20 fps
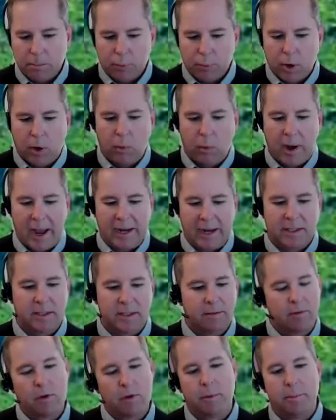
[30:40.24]

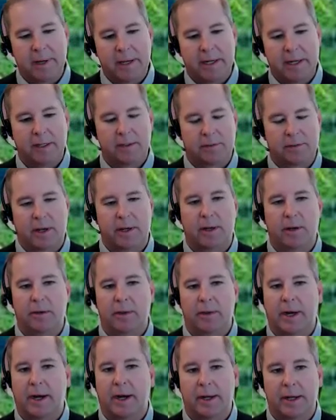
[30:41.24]
proactive on the meetings I know
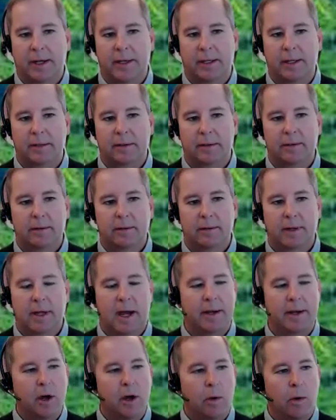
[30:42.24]
that I need.
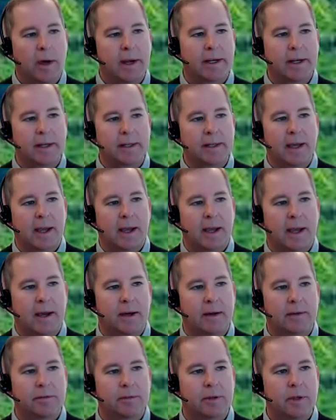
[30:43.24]
I know I need to
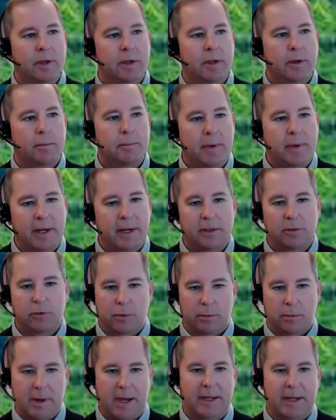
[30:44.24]
have meetings
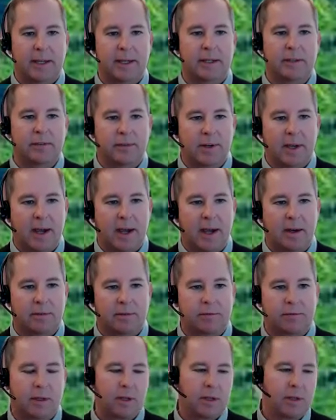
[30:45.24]
with my key staff.
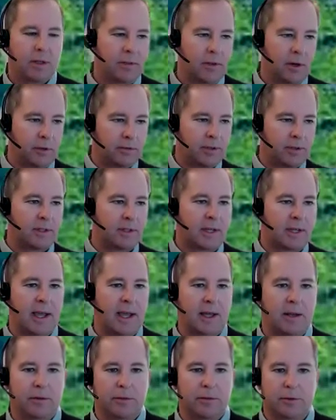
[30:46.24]
Those hit the
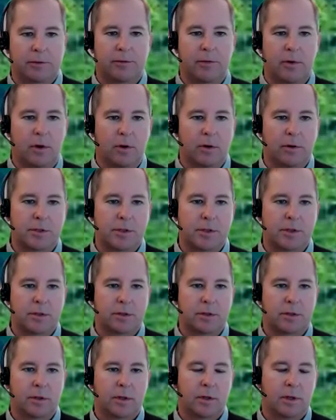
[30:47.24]
calendars first.
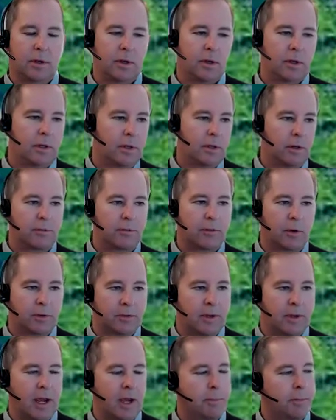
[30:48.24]
For
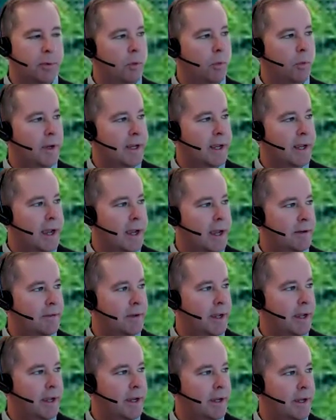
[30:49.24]
example, we have
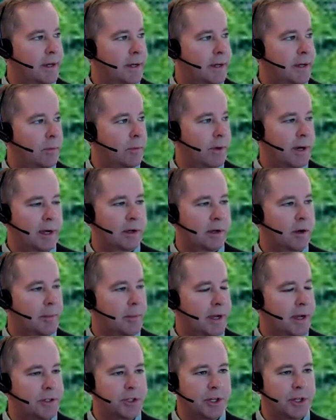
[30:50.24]
a what I call
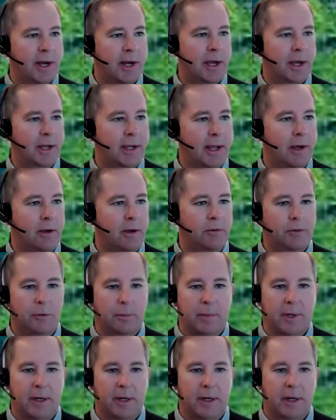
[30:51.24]
my Jedi Council
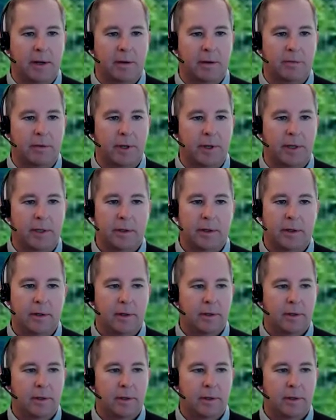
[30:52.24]
meeting every,